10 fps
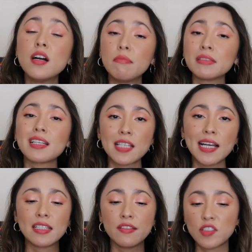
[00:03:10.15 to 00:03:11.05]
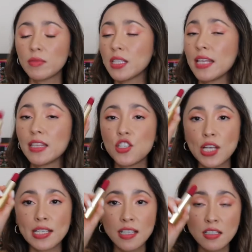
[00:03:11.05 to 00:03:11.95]
But the satin formula, and then she
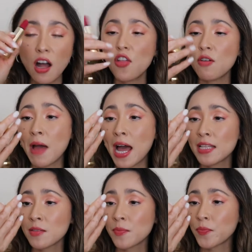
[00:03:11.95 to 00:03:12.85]
has this other matte,